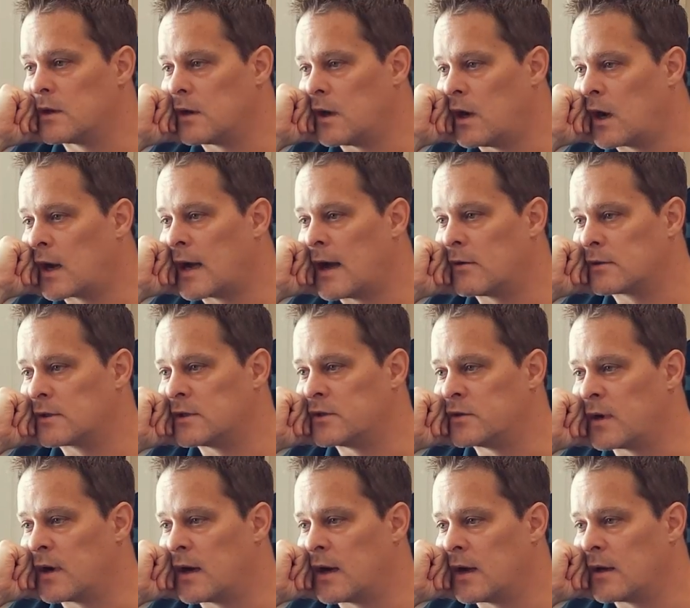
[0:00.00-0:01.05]
hung out to
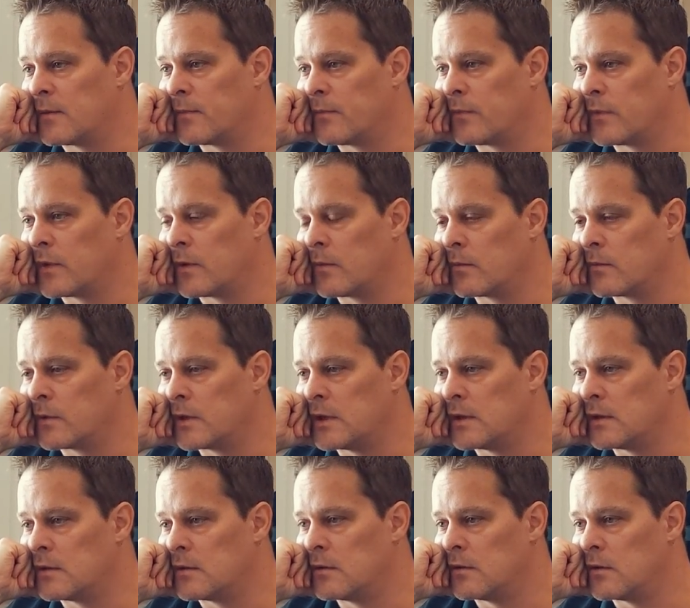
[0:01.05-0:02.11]
dry. That
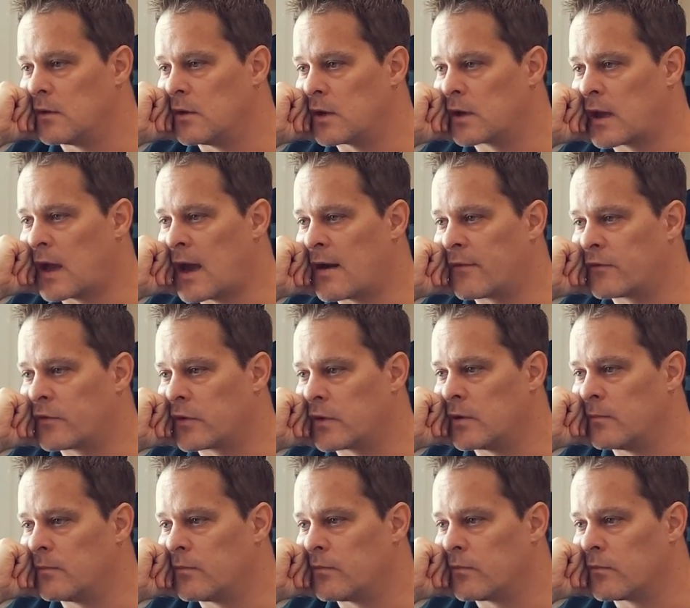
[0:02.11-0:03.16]
we look after
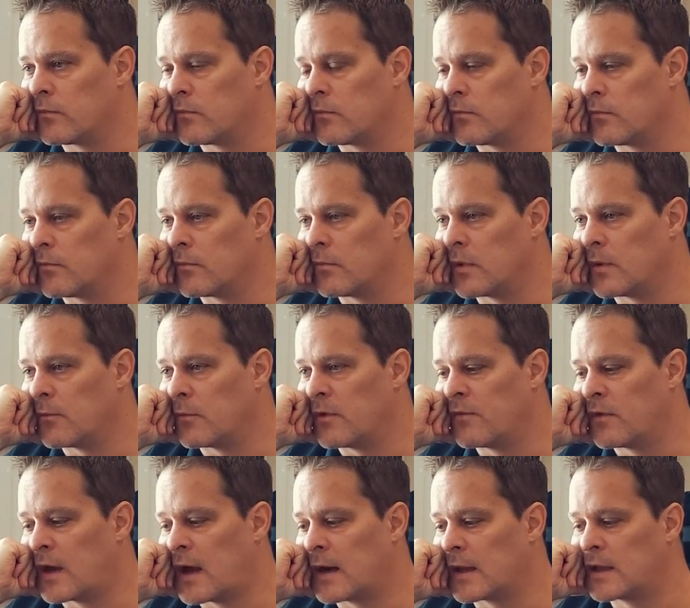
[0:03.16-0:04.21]
them, but
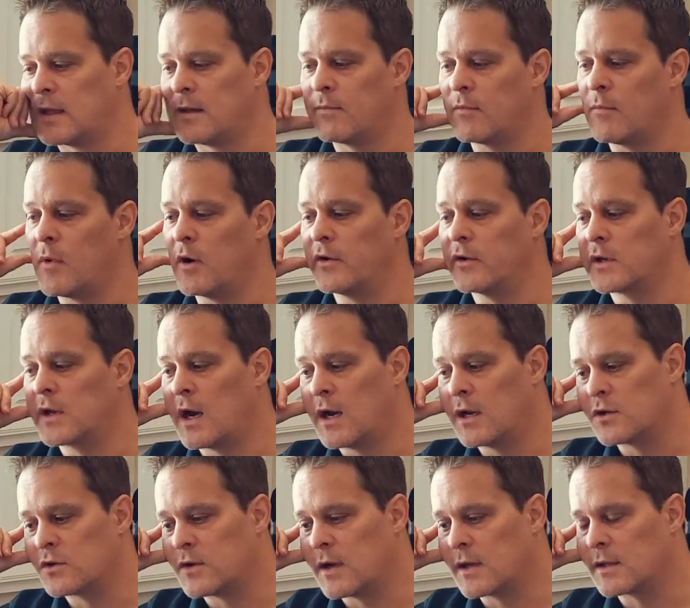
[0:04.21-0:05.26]
we've got to keep them under
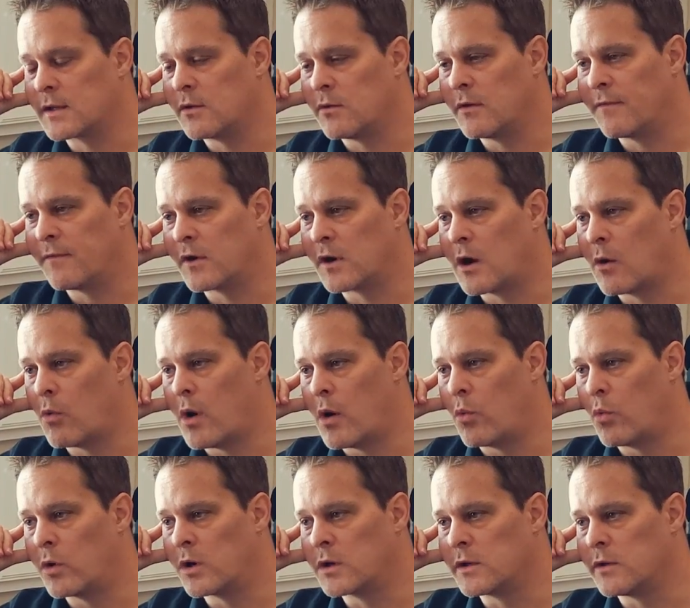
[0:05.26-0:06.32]
contract till we figure out
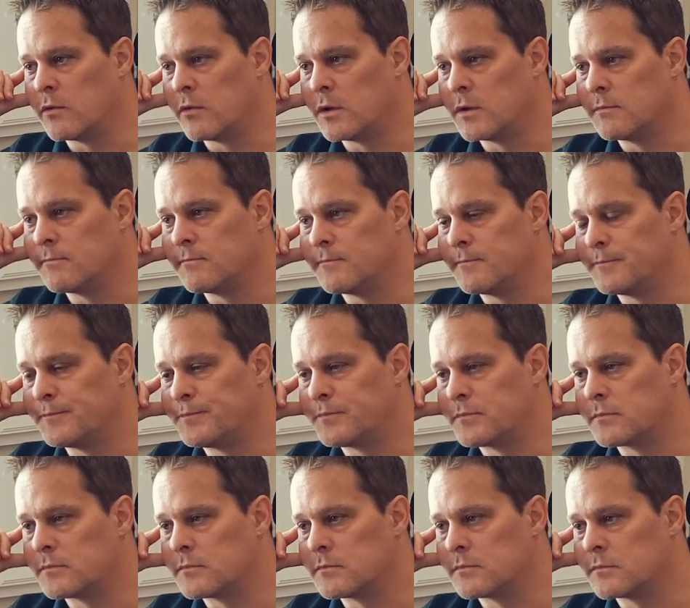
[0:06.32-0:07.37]
what we're oh, doing. Of course.
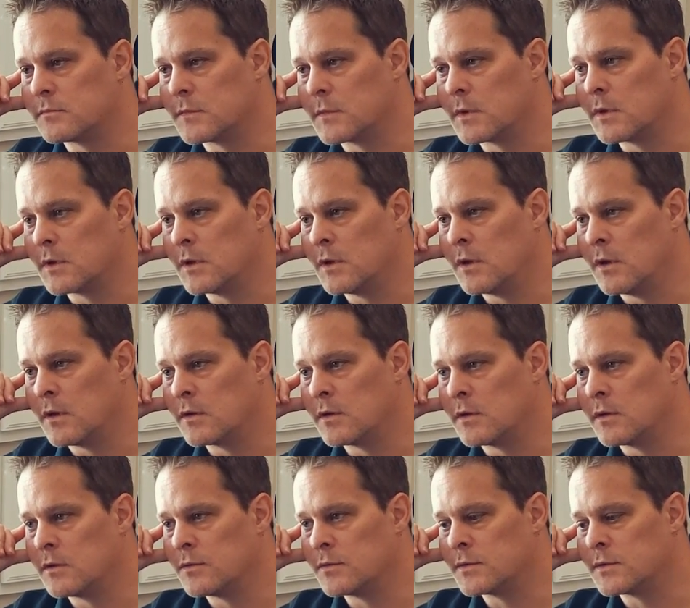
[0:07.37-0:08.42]

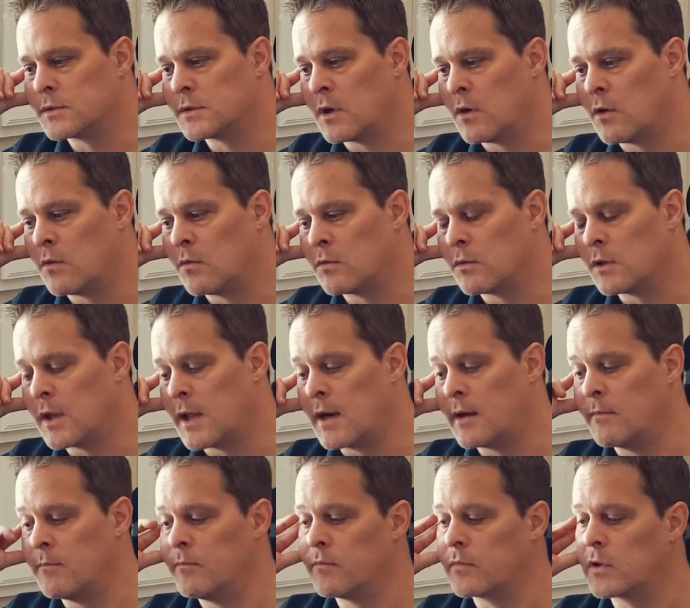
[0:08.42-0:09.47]
So let
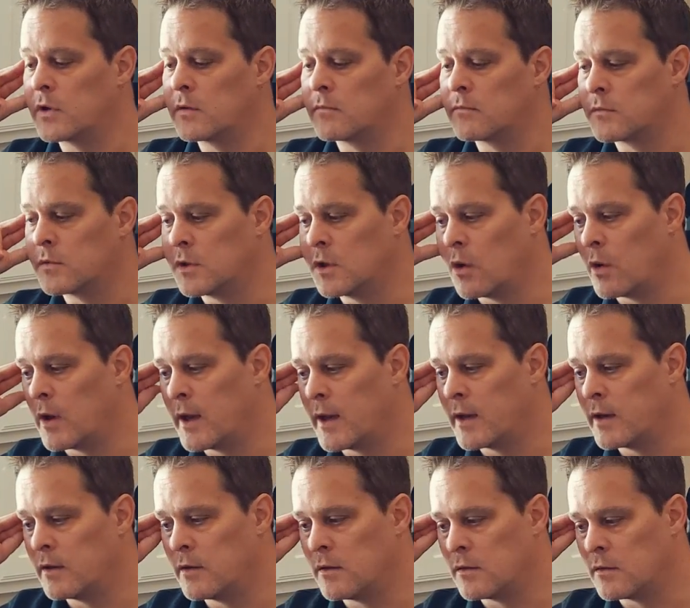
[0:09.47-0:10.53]
them go
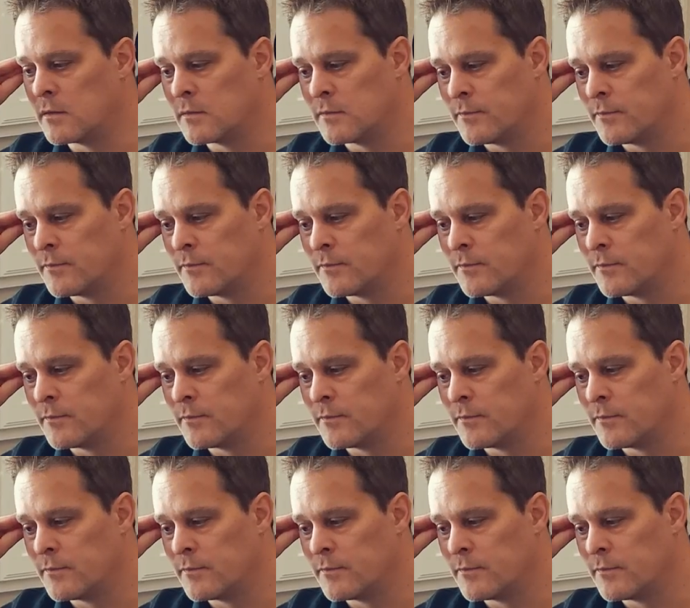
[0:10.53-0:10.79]
ahead and